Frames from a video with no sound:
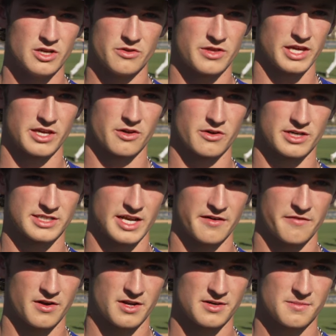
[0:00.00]
you think you are
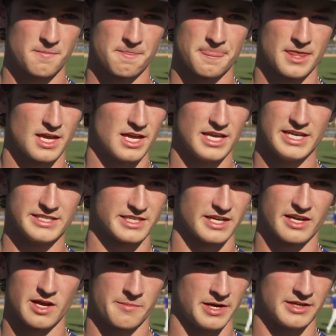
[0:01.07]
safe on, he's going to
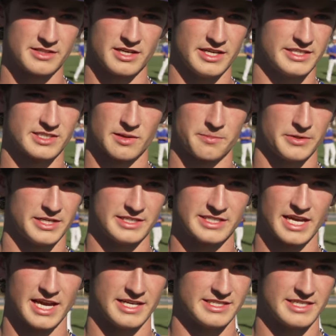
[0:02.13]
come out there, he's going to plead his
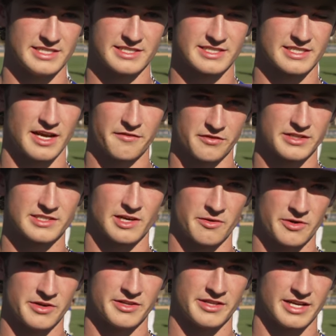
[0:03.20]
case. He's definitely
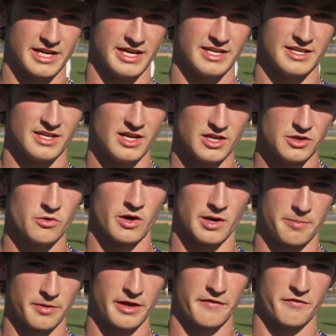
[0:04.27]
someone that you want to
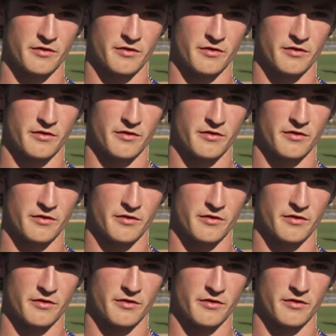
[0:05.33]
play